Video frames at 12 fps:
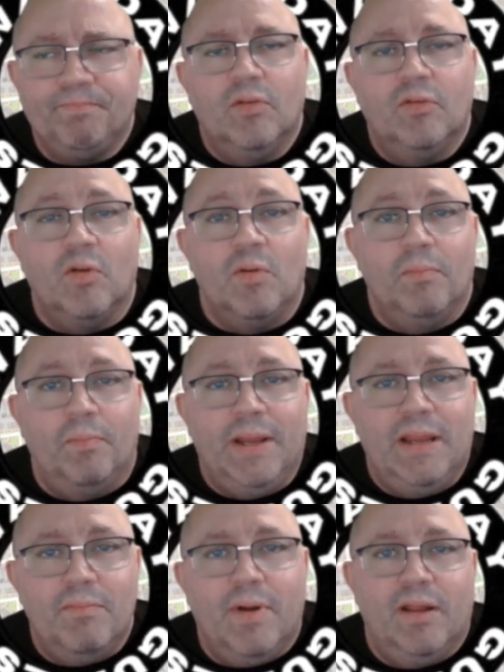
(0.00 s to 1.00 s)
So
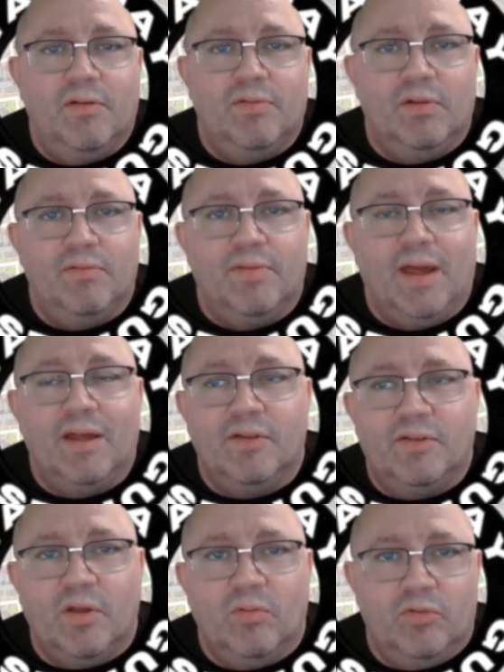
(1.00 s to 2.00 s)
be mindful of
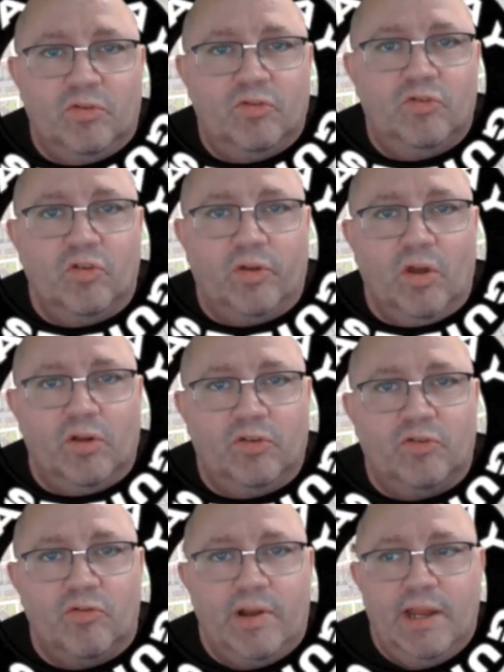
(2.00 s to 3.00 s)
that. Don't just chuck it on a
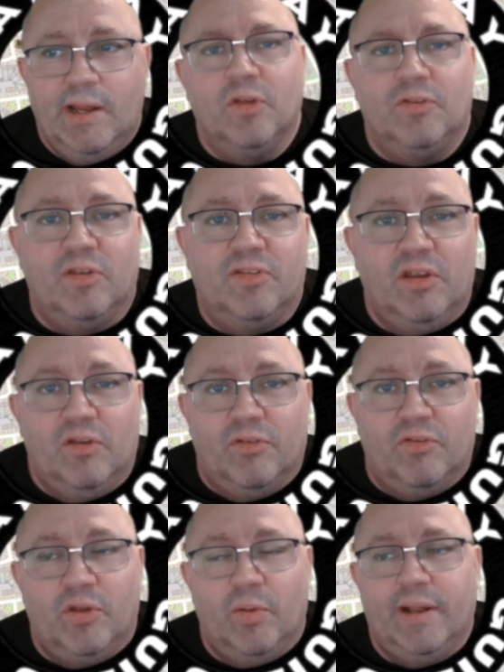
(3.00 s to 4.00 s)
street because you see
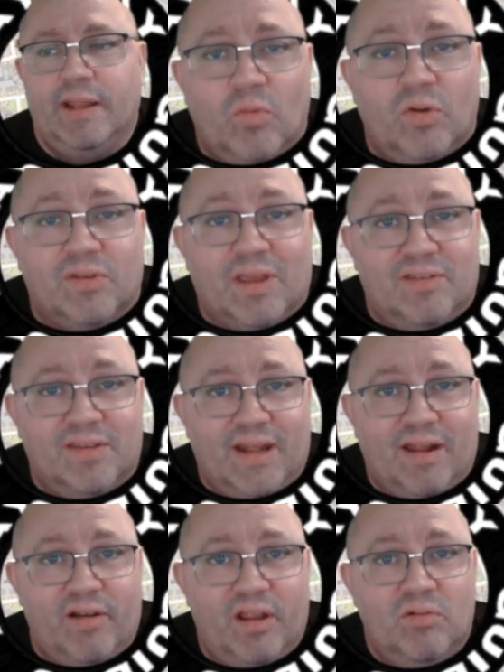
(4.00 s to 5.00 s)
others doing it. Worst case
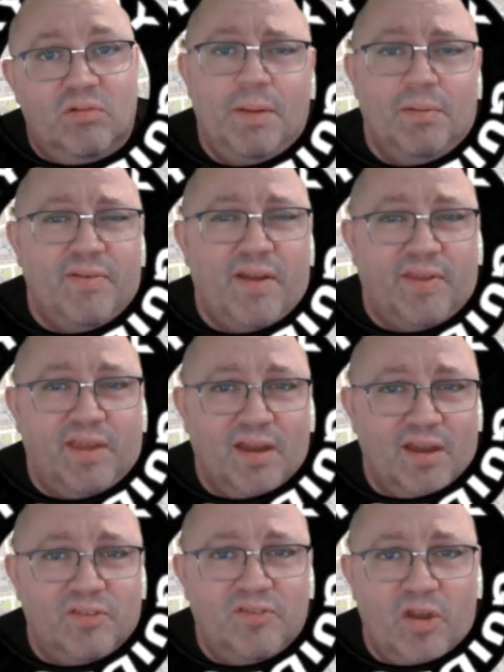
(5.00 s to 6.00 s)
scenario, people have had their
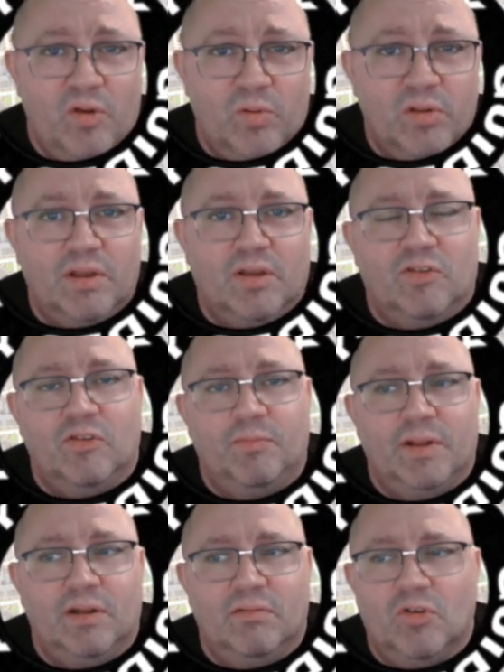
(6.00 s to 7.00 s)
cars towed because they've
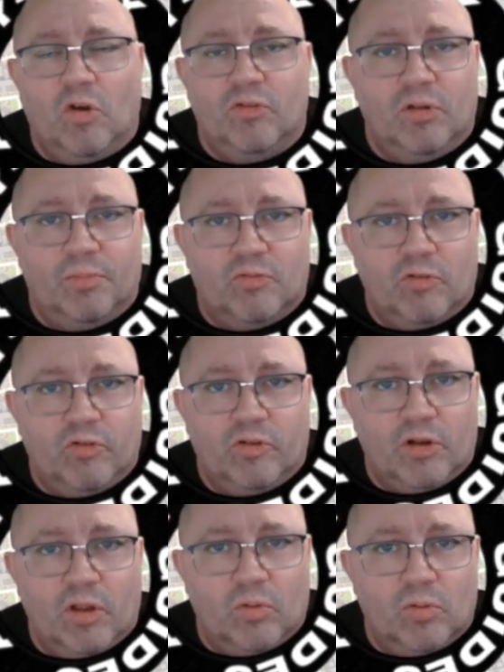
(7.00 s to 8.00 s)
been causing obstruction
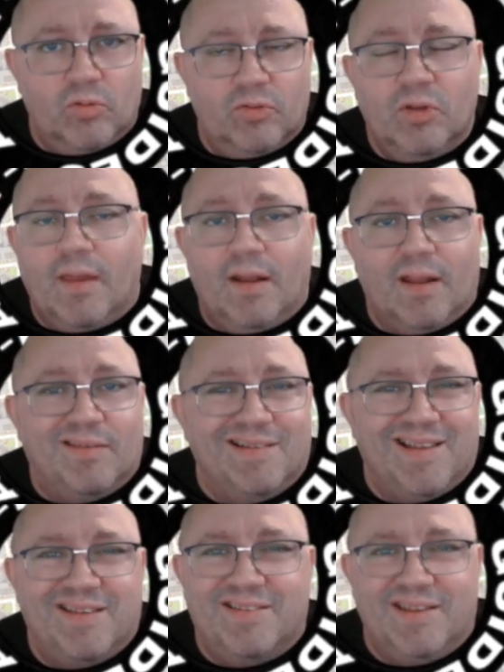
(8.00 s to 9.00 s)
to locals, and that's the
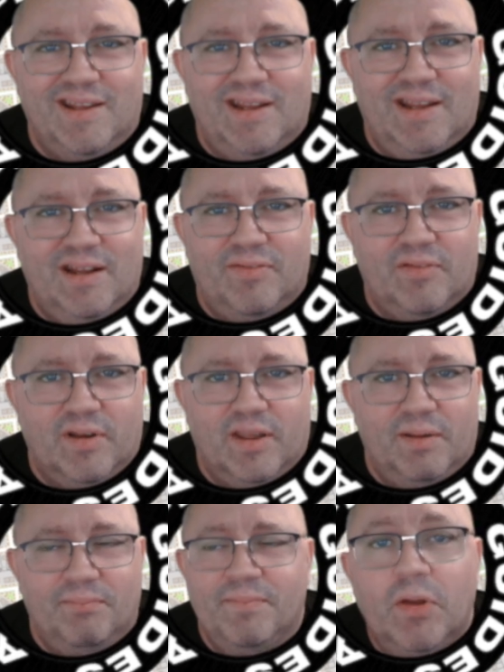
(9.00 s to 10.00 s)
last thing you need after a
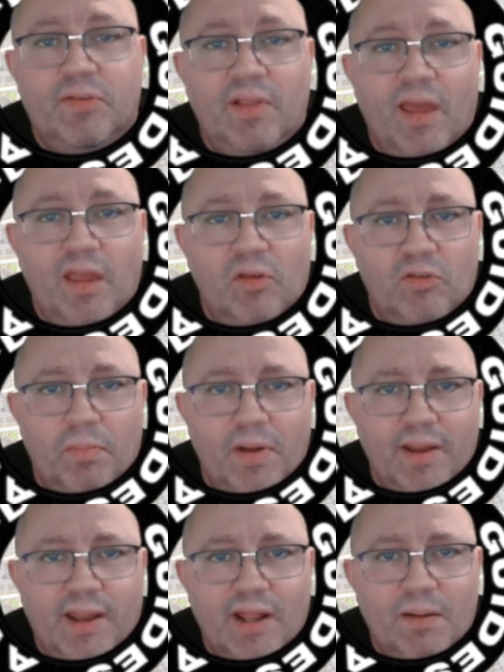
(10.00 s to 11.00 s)
game. Personally, I use a
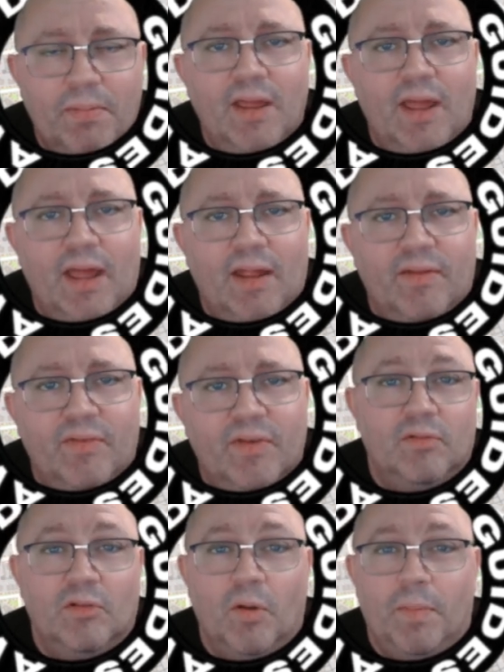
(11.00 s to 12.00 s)
parking app, and
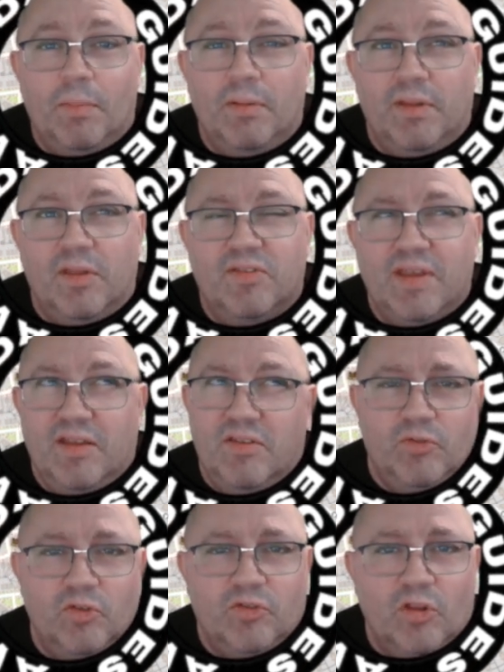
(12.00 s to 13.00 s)
there's a lot of people in the estates
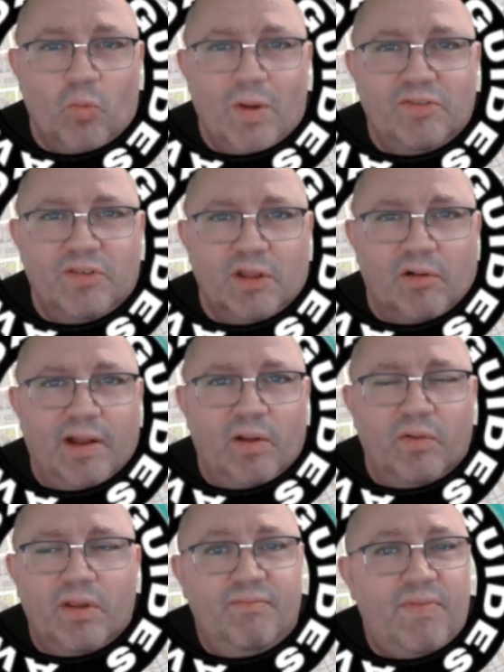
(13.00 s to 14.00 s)
just to the west of the
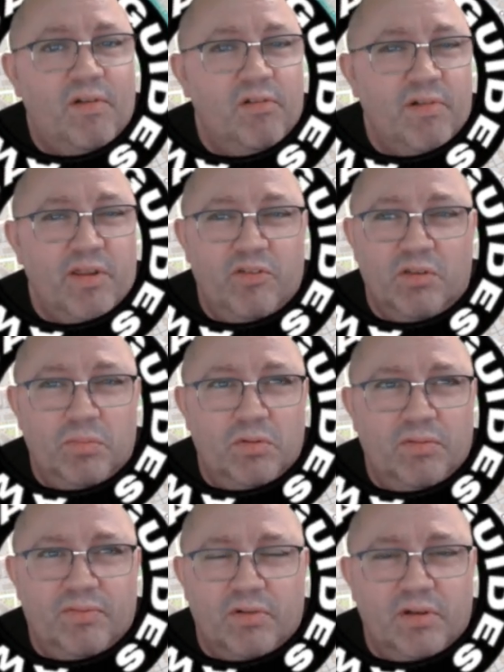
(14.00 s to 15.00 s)
ground, very
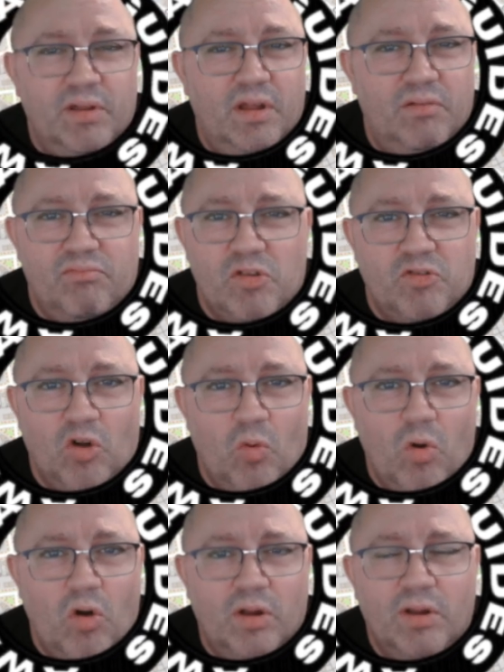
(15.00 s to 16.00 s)
reasonable for a short
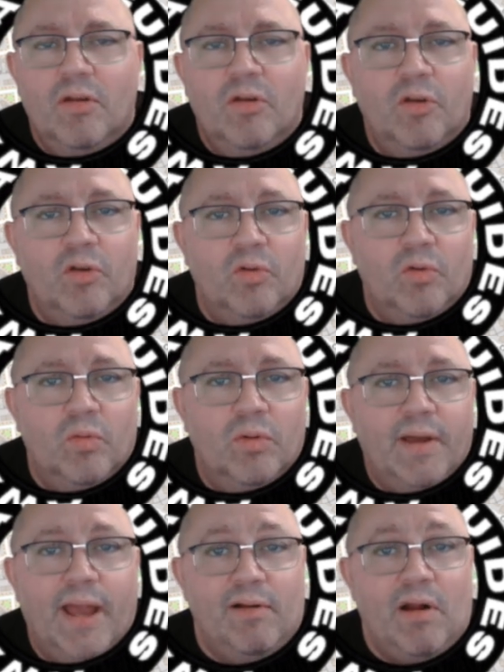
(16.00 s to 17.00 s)
walk, who
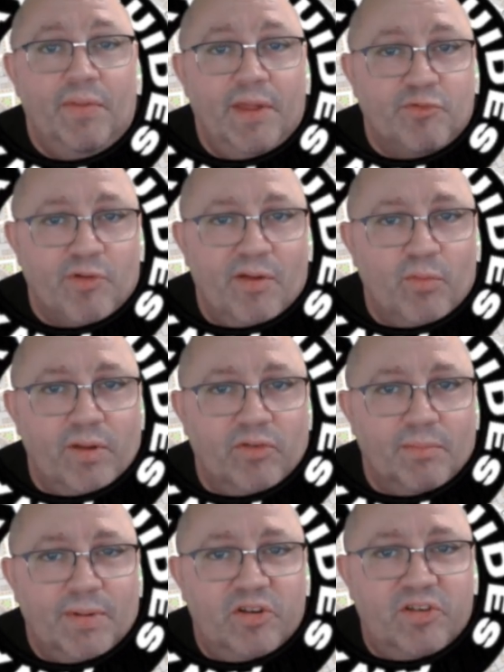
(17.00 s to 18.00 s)
hire out their driveways
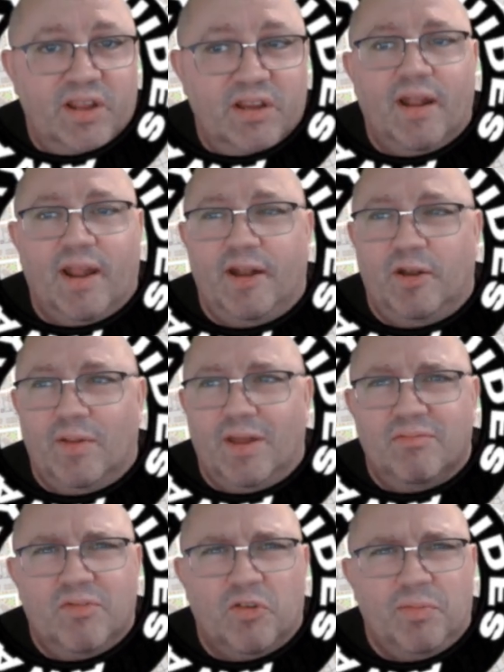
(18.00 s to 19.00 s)
on a match day, and I do
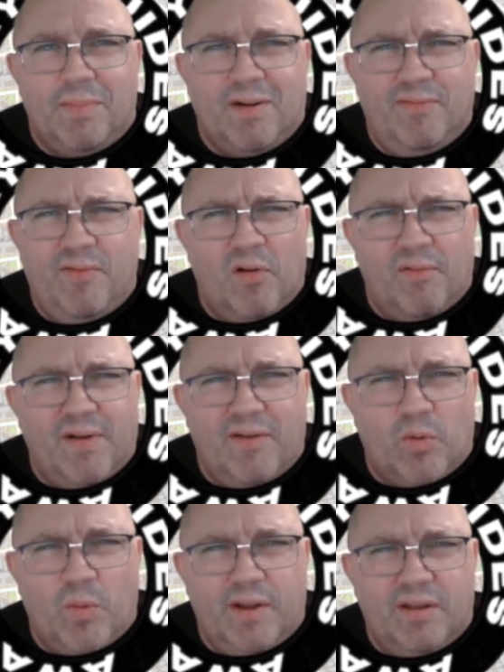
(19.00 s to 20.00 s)
that. It costs me about £4 or
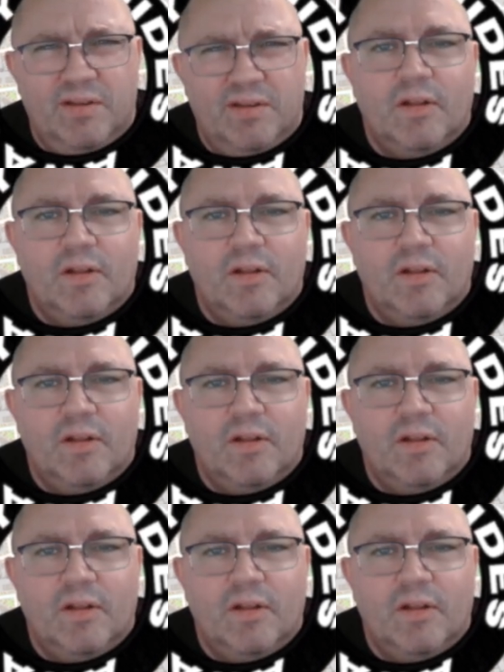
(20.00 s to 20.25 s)
£5.